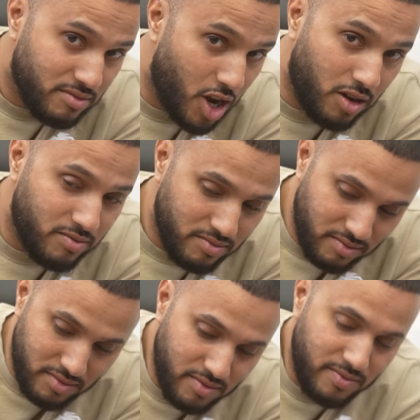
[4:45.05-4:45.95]
No?
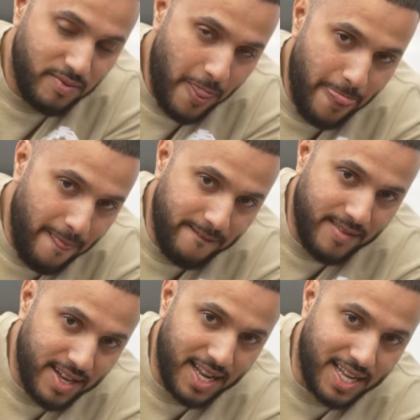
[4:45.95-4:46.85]

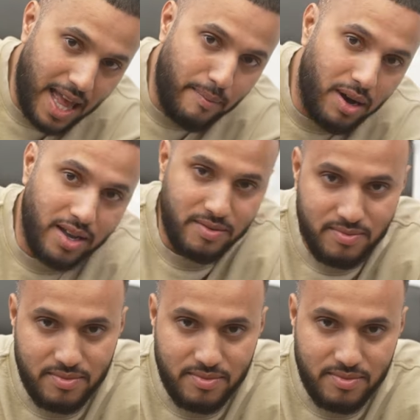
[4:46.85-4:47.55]
Click that button.